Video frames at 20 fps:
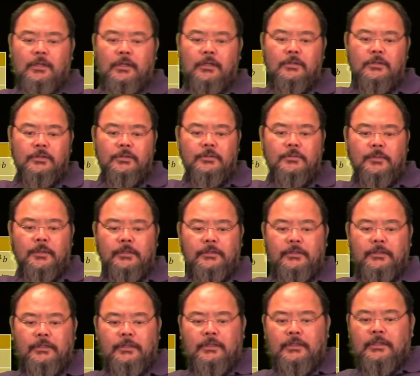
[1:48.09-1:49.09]

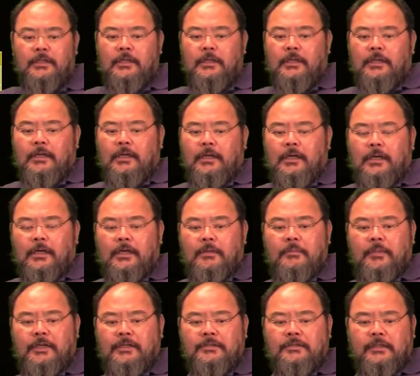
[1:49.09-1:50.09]
corresponding
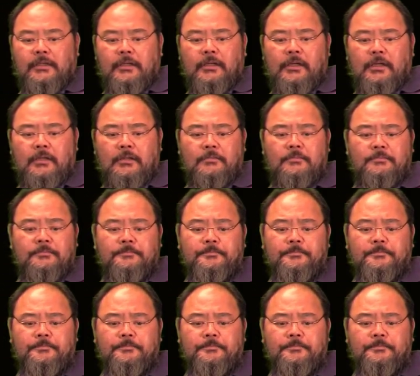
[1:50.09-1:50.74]
basic column.